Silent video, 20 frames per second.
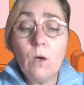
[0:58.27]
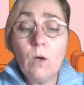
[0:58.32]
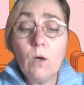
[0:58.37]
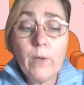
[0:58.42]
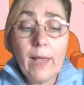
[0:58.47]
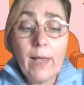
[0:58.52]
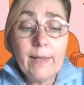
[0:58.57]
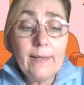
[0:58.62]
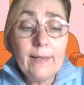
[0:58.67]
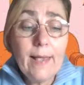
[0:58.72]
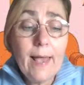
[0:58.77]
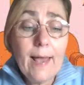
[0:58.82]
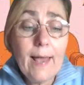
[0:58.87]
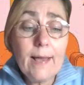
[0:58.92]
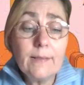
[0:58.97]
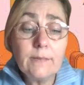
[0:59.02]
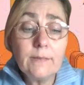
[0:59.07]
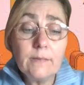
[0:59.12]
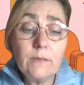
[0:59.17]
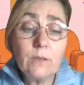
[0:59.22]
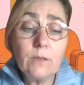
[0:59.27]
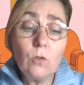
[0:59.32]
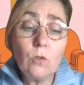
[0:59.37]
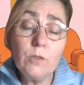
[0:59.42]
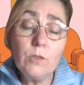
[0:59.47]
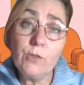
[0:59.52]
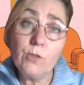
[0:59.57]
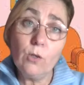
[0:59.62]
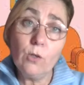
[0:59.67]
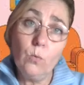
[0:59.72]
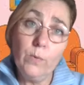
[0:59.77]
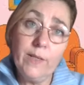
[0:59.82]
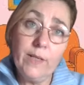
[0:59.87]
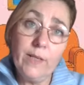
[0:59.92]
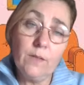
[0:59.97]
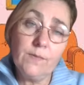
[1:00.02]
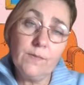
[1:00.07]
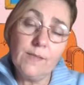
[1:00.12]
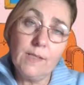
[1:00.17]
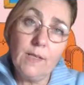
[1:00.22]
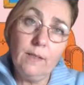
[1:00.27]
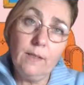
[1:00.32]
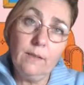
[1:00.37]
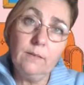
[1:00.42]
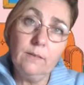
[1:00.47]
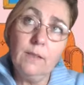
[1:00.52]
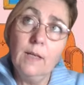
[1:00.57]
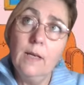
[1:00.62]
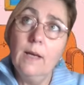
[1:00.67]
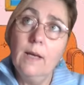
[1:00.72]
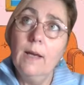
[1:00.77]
Okay, and also we have seen